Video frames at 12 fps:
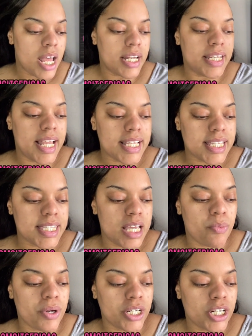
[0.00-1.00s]
Next
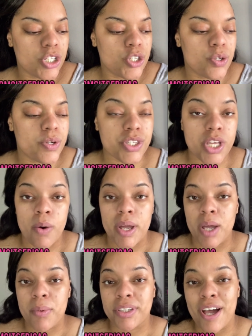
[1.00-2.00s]
thing we're gonna do is go
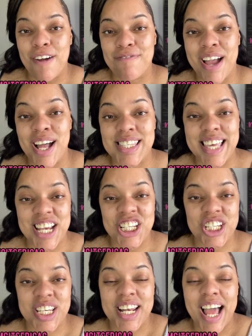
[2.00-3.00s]
in with our
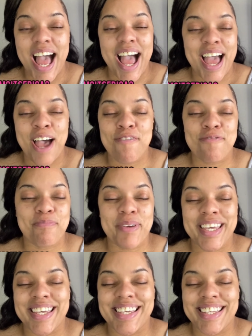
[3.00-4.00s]
foundation. I have
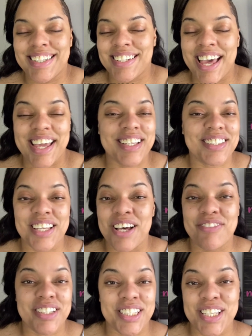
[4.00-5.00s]
been like
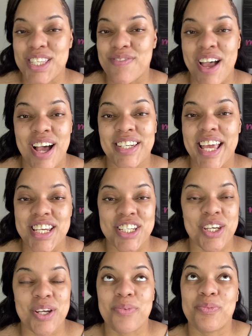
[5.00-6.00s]
loving this
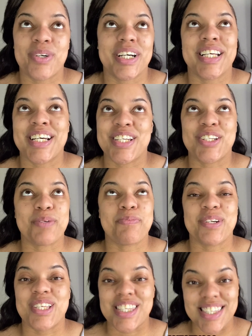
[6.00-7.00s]
foundation
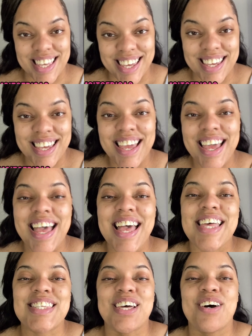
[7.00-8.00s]
100%.
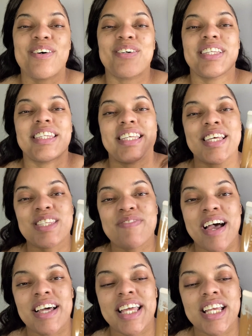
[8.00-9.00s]
So this
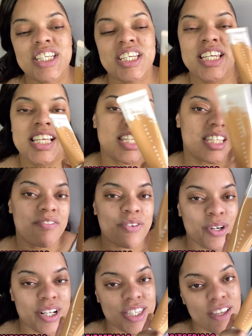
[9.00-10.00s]
foundation is of
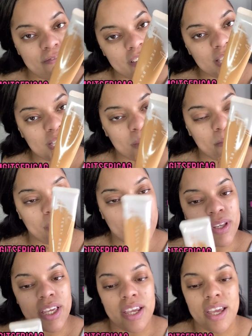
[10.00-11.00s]
course the Fenty
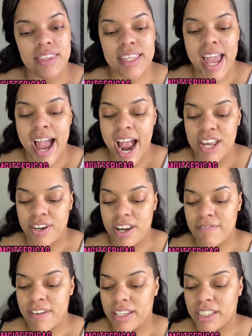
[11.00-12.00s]
Beauty, the
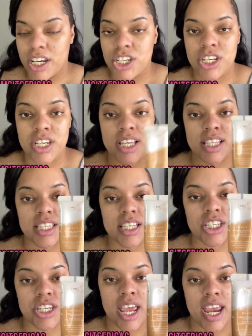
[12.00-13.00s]
Hydrating Foundation in the
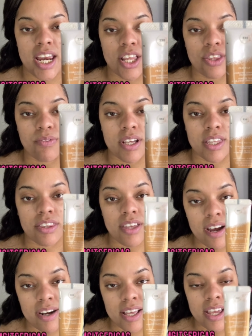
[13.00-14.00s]
shade
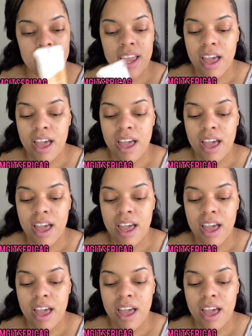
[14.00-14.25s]
330.